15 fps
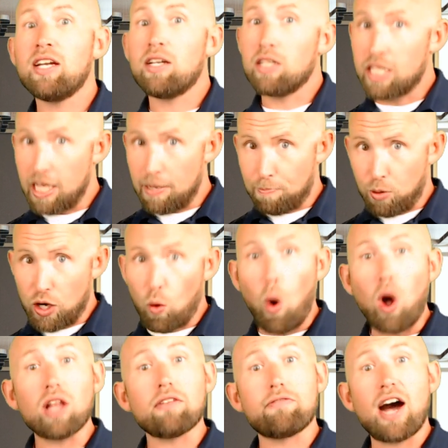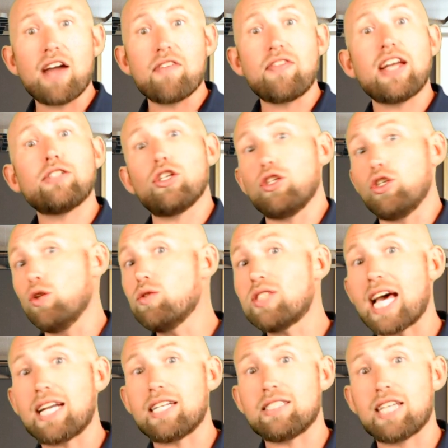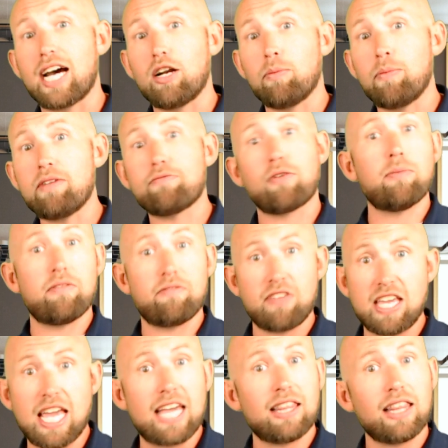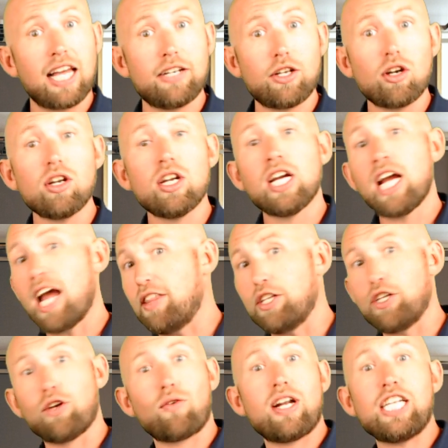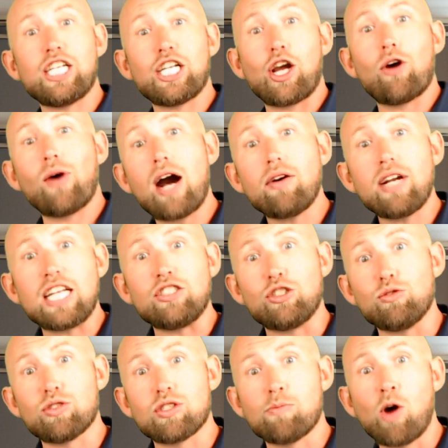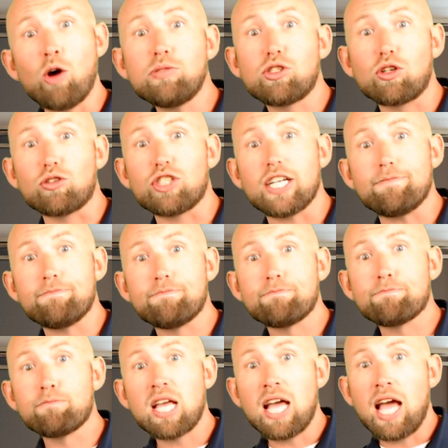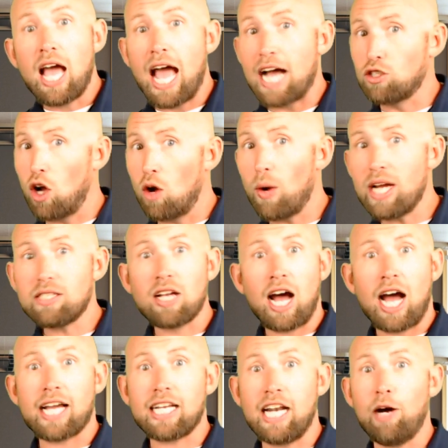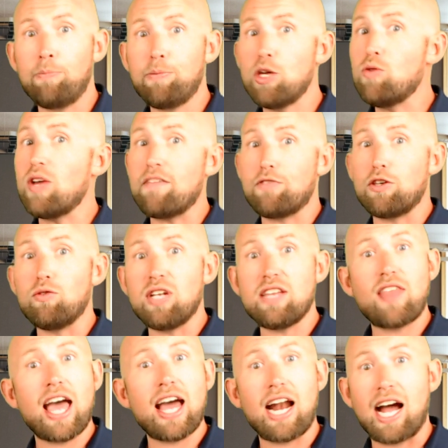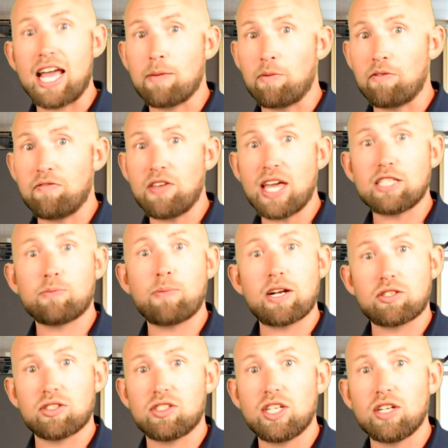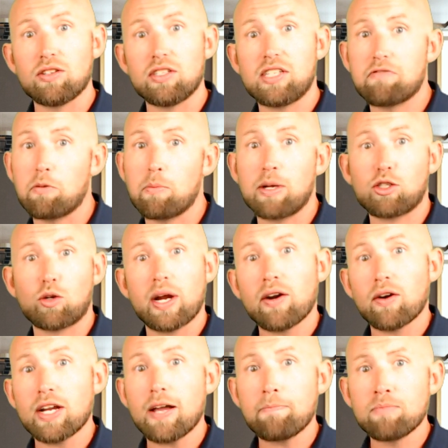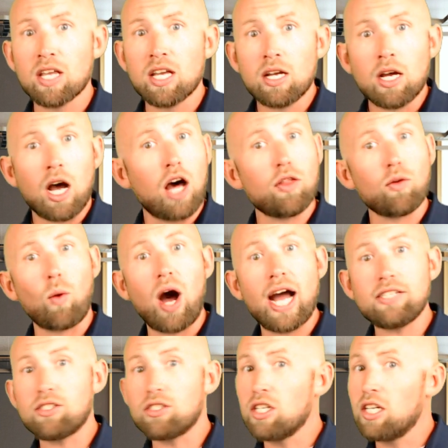get pre-qualified then to use that entitlement from a VA lender, and then you're ready to go out and do some home searching. As always, I can help you if you need that. I am a VA specialist here in the Denver metro area. Otherwise,